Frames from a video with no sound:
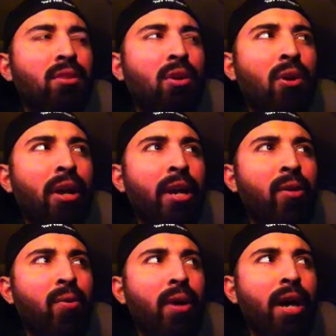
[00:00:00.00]
Kurt
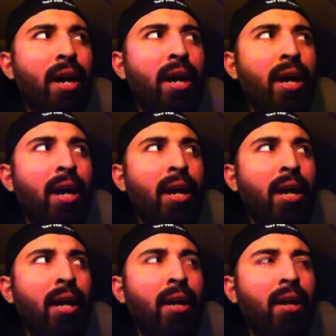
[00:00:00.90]
Angle
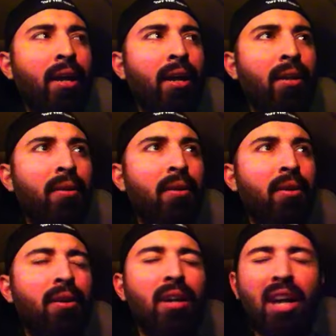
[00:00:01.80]
and
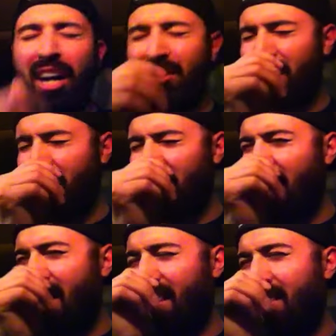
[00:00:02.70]
Actually, and then they
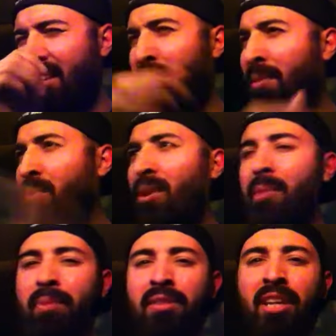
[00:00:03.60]
had that segment where
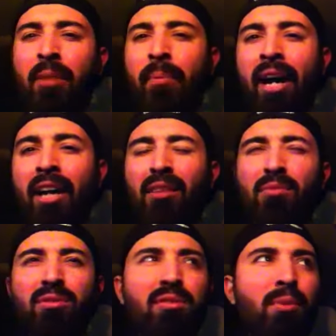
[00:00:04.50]
Abyss came back. It
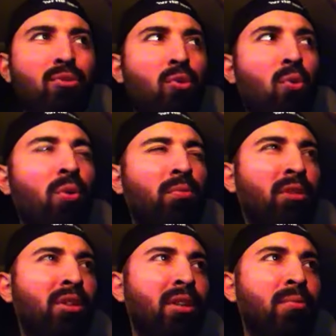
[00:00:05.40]
was cool.
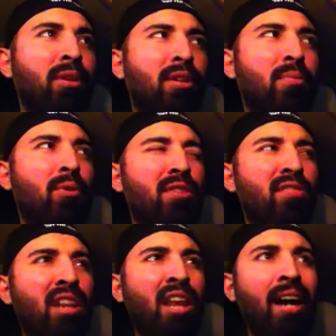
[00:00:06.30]
Nothing more to
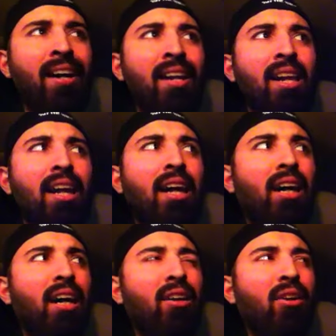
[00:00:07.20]
say to that.
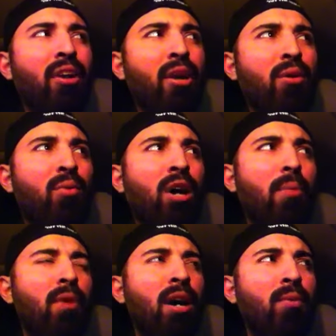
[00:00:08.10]
Kurt Angle
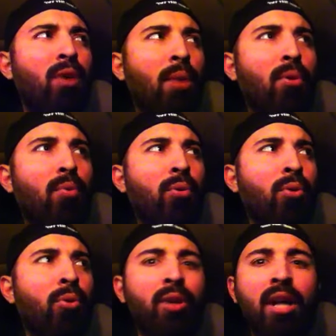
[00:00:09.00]
and Robert
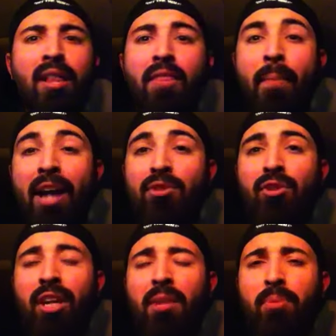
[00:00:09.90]
Roode. The match
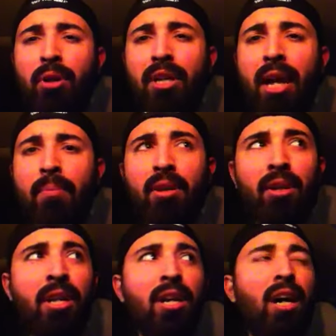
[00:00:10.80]
was getting pretty damn
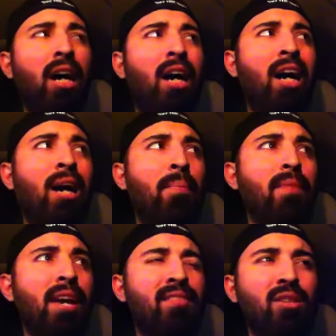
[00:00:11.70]
good.
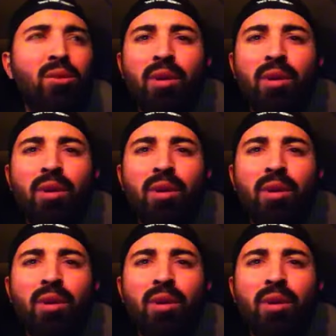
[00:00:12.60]
It